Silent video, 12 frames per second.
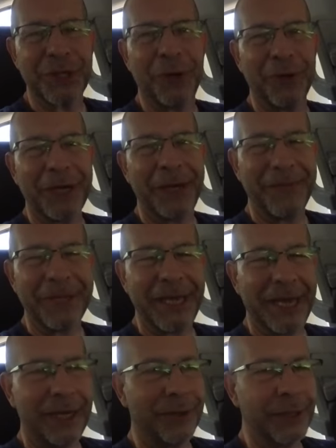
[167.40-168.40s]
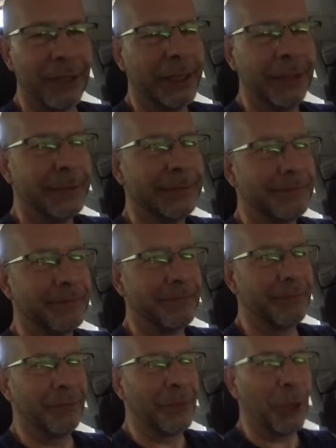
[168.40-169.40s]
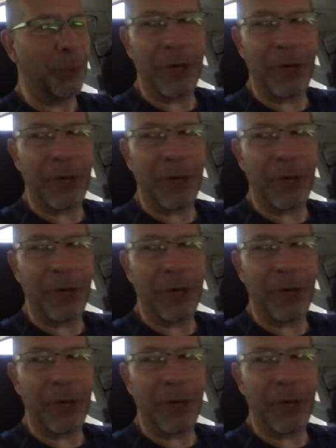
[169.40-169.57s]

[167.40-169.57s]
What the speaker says: going up and down. No